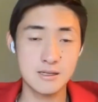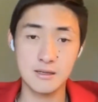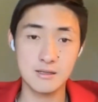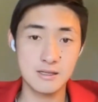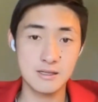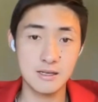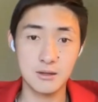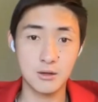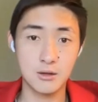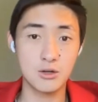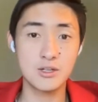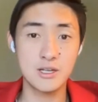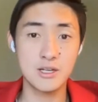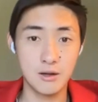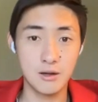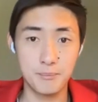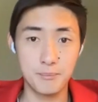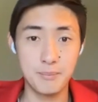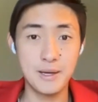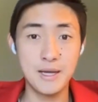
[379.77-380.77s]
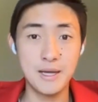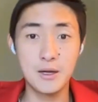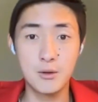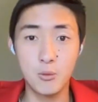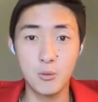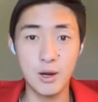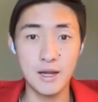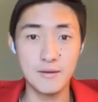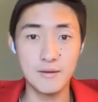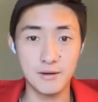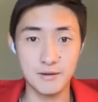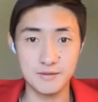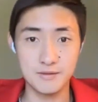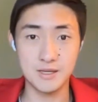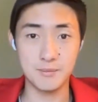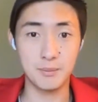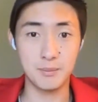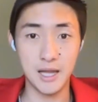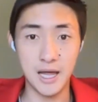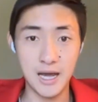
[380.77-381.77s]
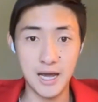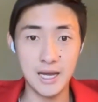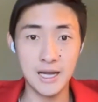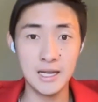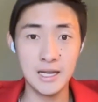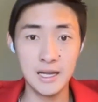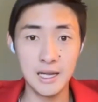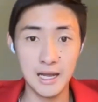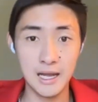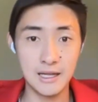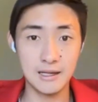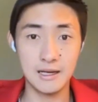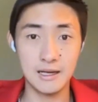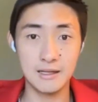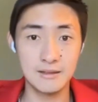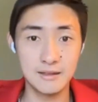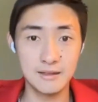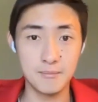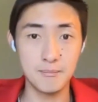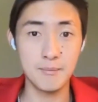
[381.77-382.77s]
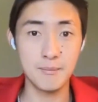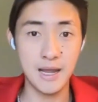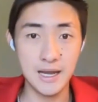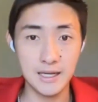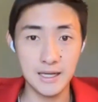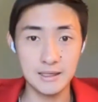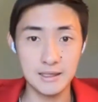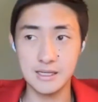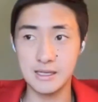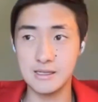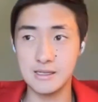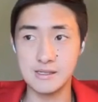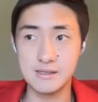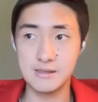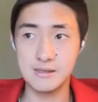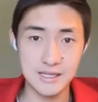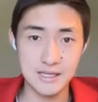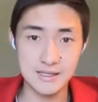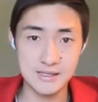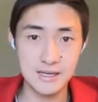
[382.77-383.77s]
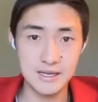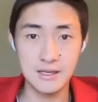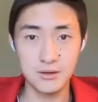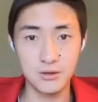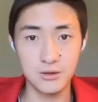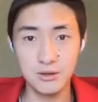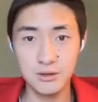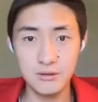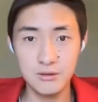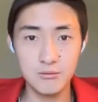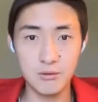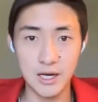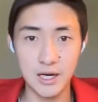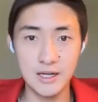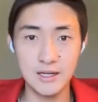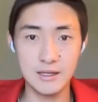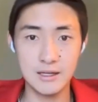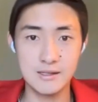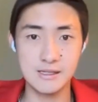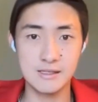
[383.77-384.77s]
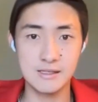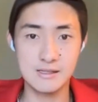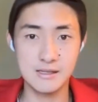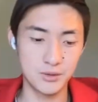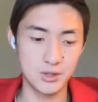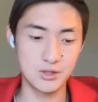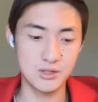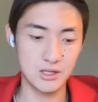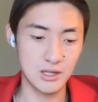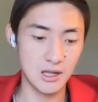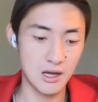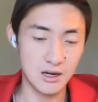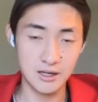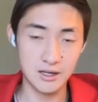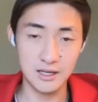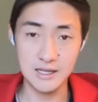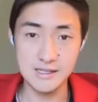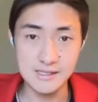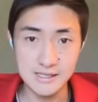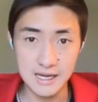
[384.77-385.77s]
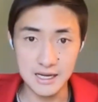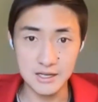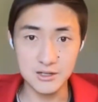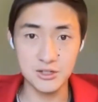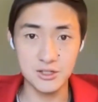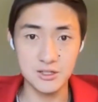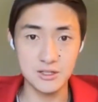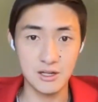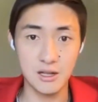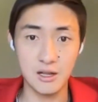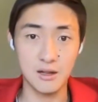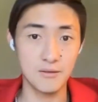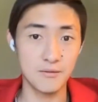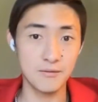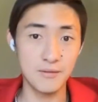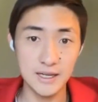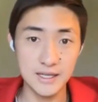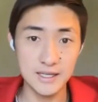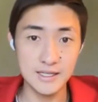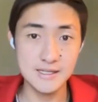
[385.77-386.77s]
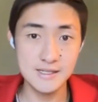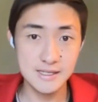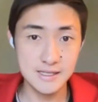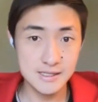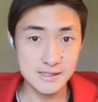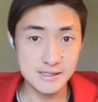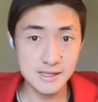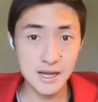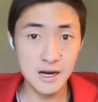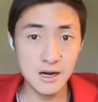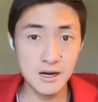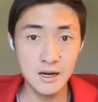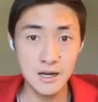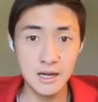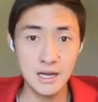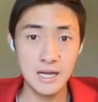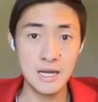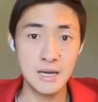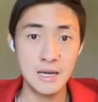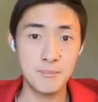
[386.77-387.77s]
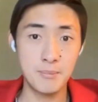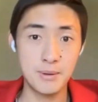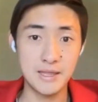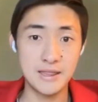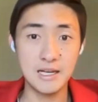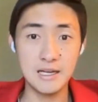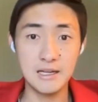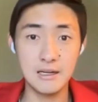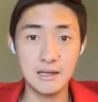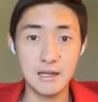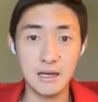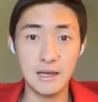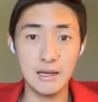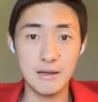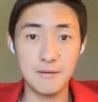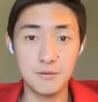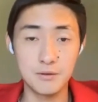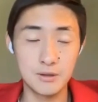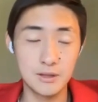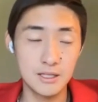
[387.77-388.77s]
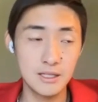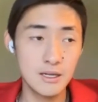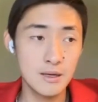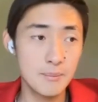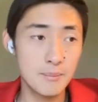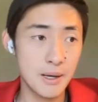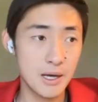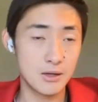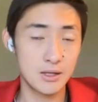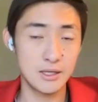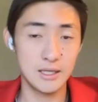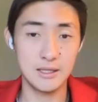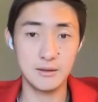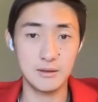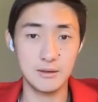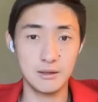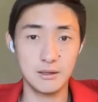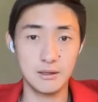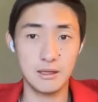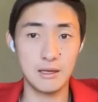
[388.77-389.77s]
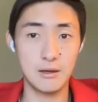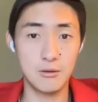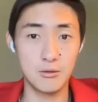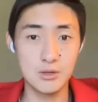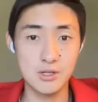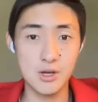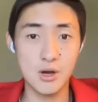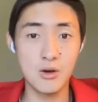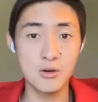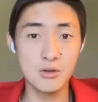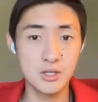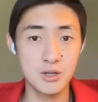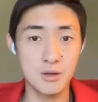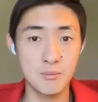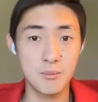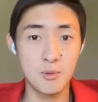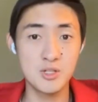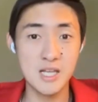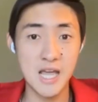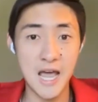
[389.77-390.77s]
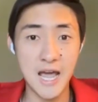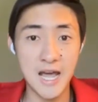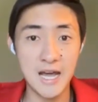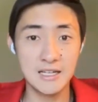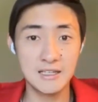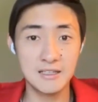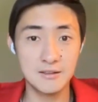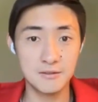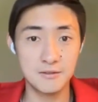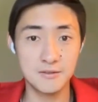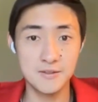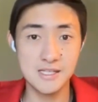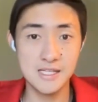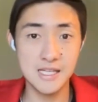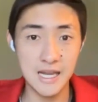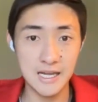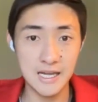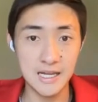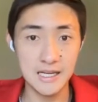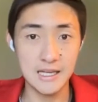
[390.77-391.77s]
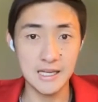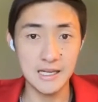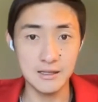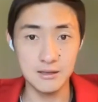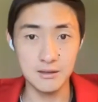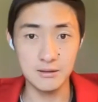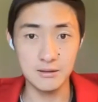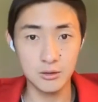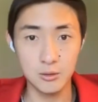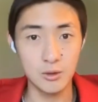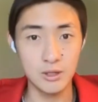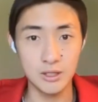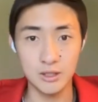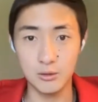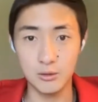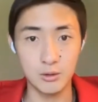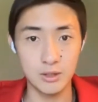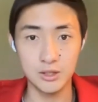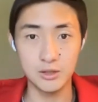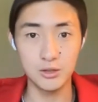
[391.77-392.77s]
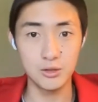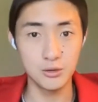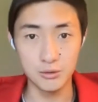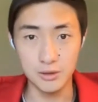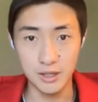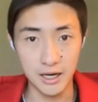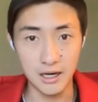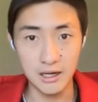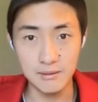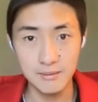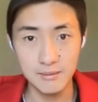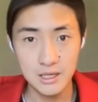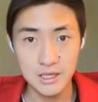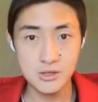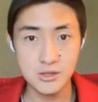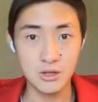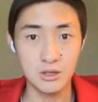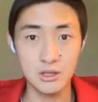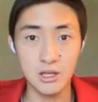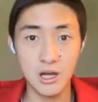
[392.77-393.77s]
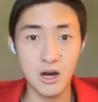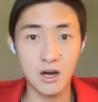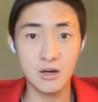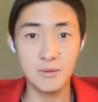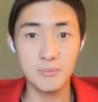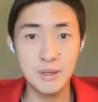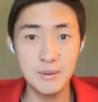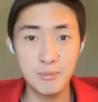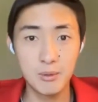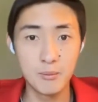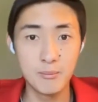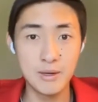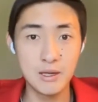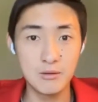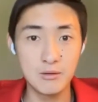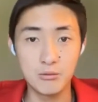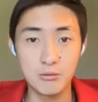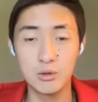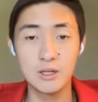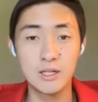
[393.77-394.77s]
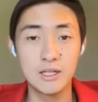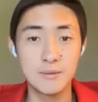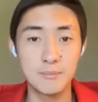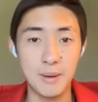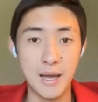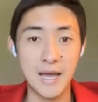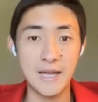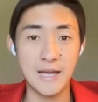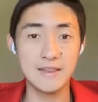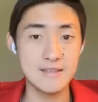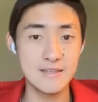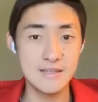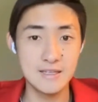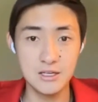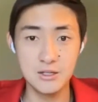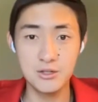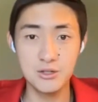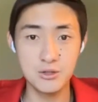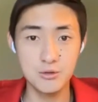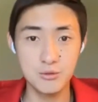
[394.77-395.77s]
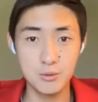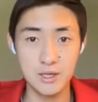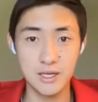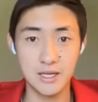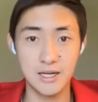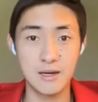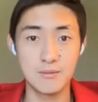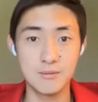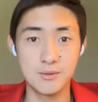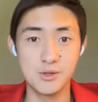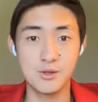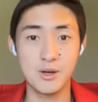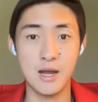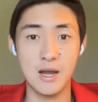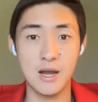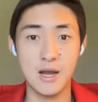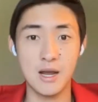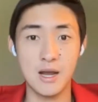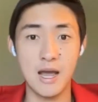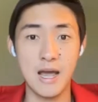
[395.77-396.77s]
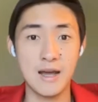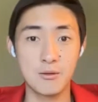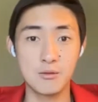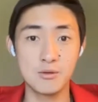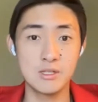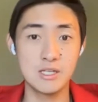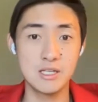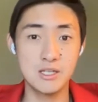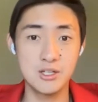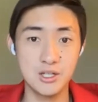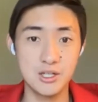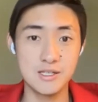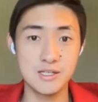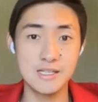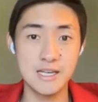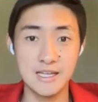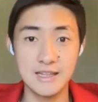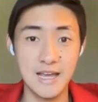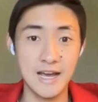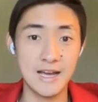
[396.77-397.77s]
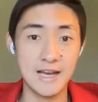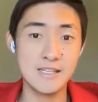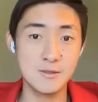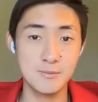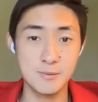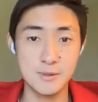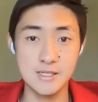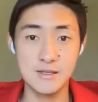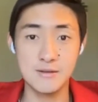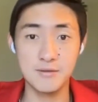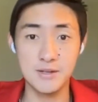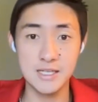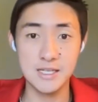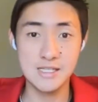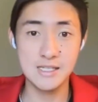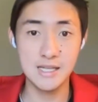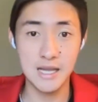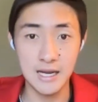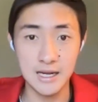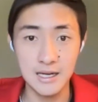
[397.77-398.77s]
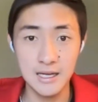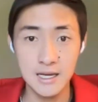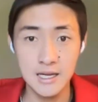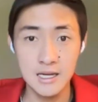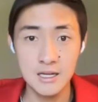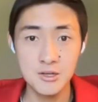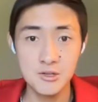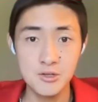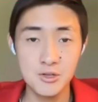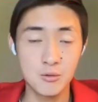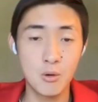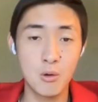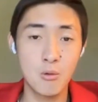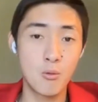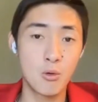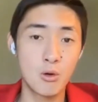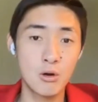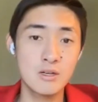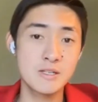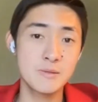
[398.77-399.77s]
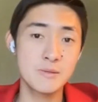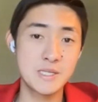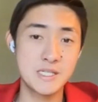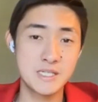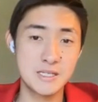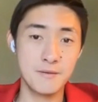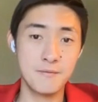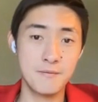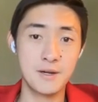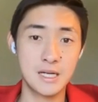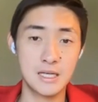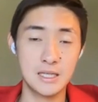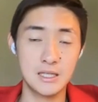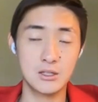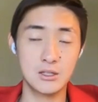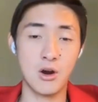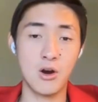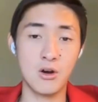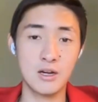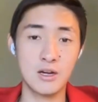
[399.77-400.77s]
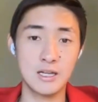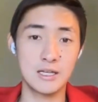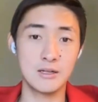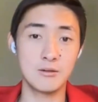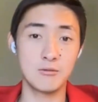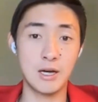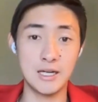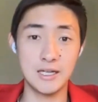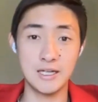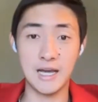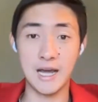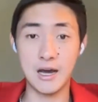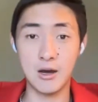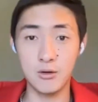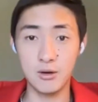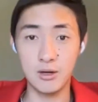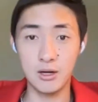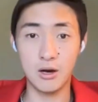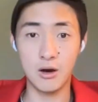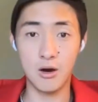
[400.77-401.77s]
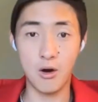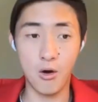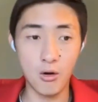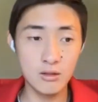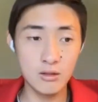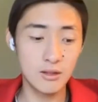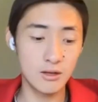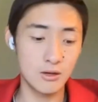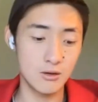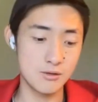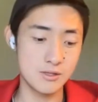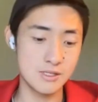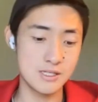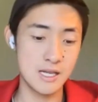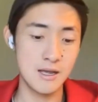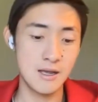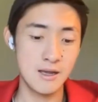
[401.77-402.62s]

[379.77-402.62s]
so there's a big wave of supply and demand is it's hindered, right? It's there's a lot of concessions, a lot of vacancies there. But then if you think about it, it was also the most active state in 2022 time. So a lot of people made really bad decisions when it comes to acquisitions in that specific state. So what we're specifically targeting right now are those